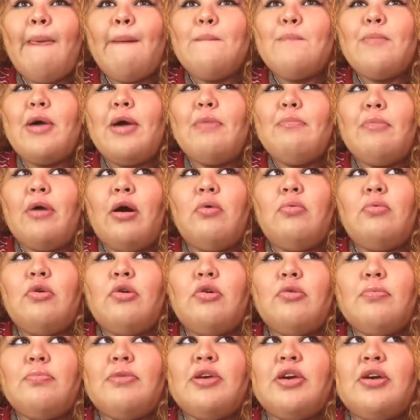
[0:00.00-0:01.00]
my mom
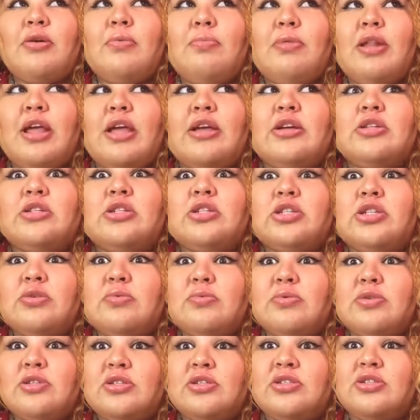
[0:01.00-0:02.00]
woke me up, like
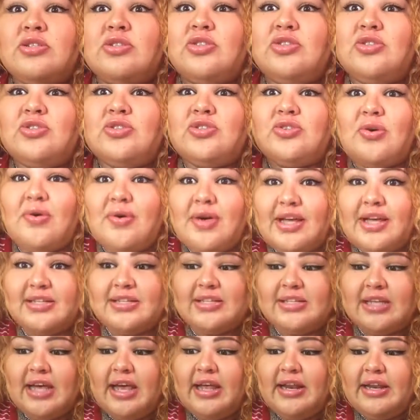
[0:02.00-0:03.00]
she was so
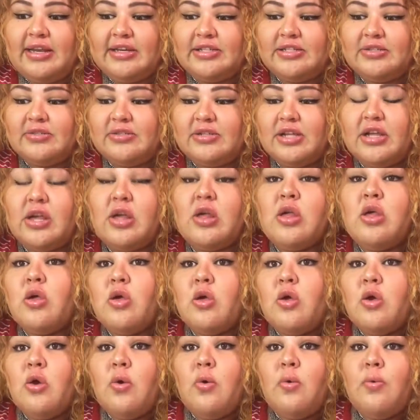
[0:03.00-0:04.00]
excited. She was like,
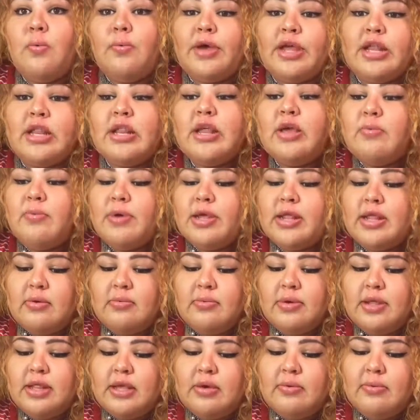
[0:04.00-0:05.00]
Wendy,
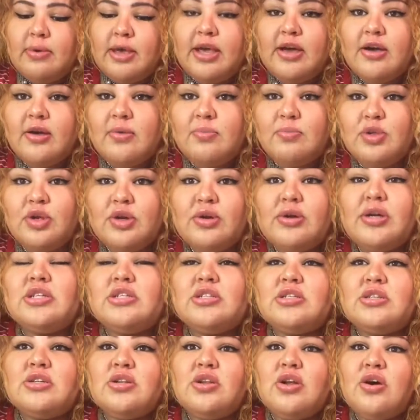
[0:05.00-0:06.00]
wake up,
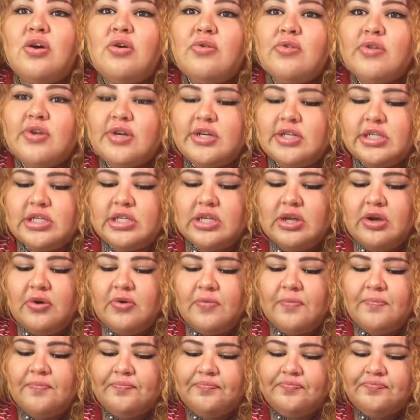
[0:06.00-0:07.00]
there's
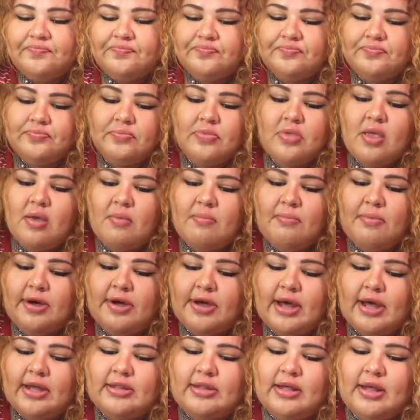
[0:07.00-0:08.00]
snow.
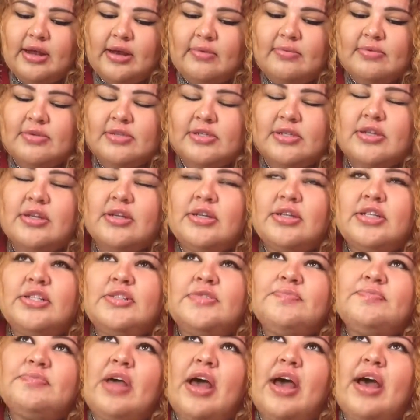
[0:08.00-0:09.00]
But I thought it was,
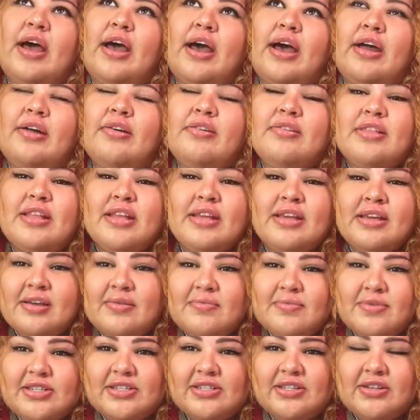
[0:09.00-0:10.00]
I don't think
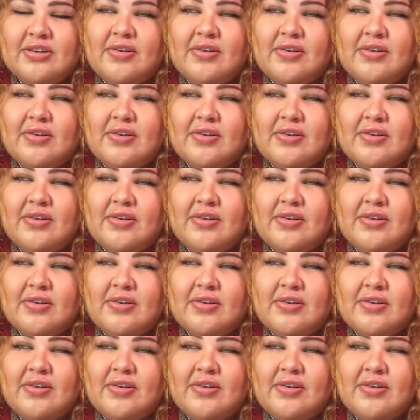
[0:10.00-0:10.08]
it was